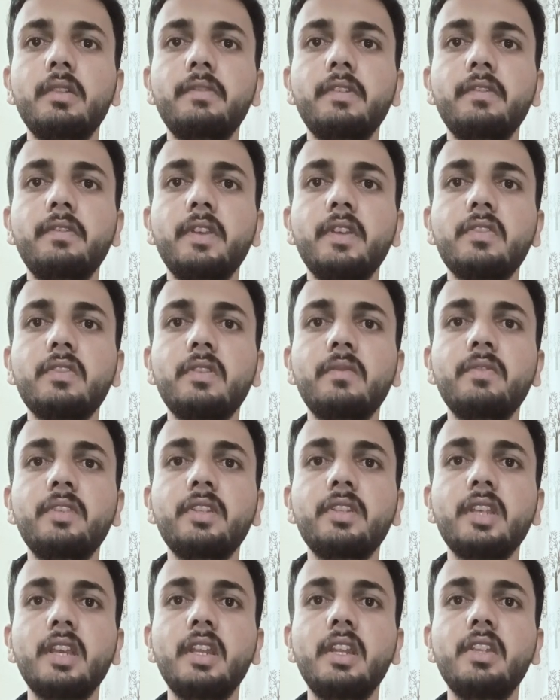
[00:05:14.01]
face of the
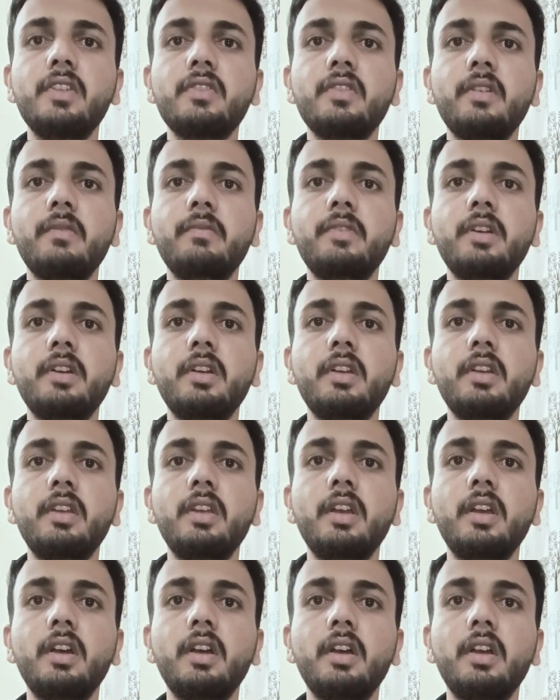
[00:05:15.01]
challenge of
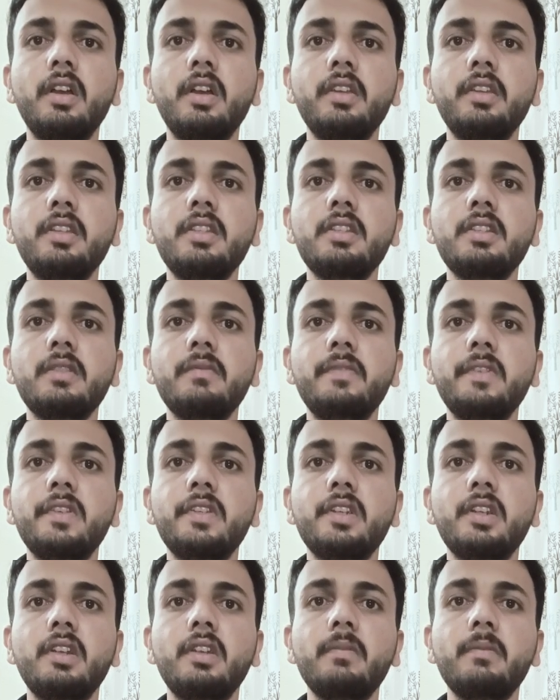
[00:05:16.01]
the
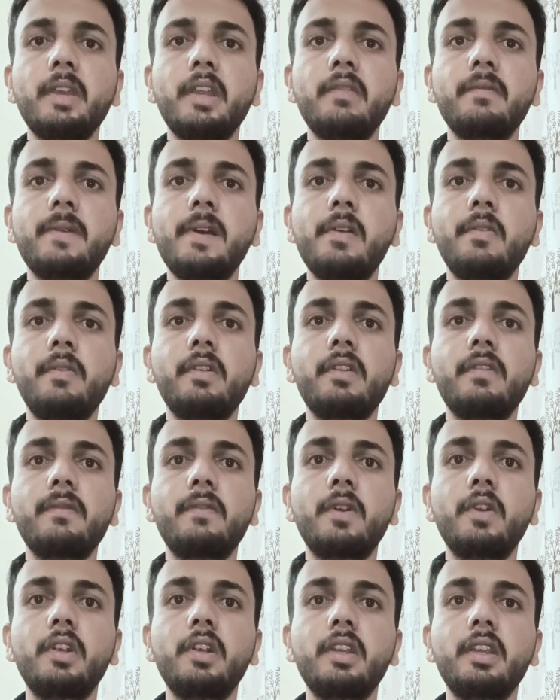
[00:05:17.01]
insufficient manpower,
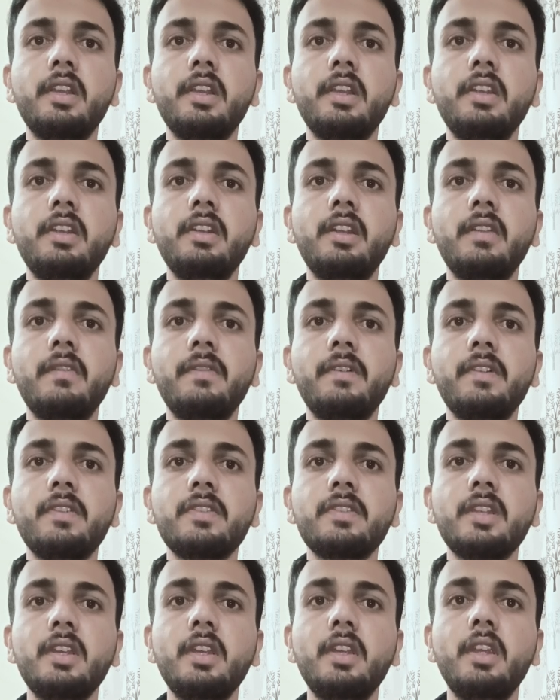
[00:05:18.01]
political
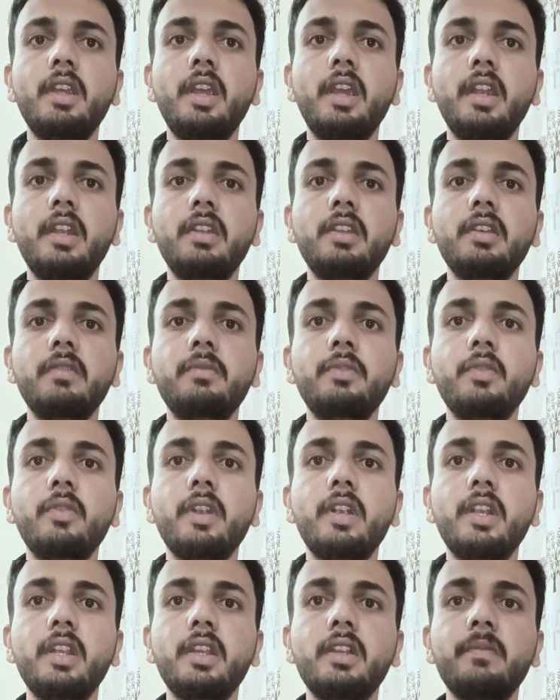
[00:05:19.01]
interference, and the
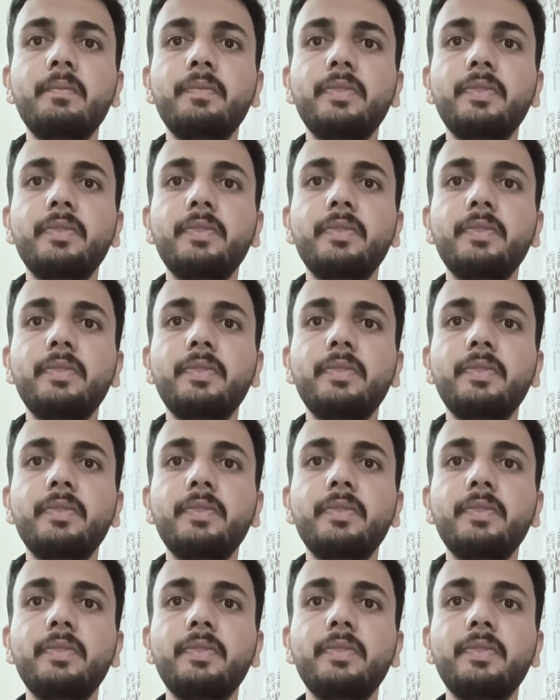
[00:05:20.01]
bureaucratic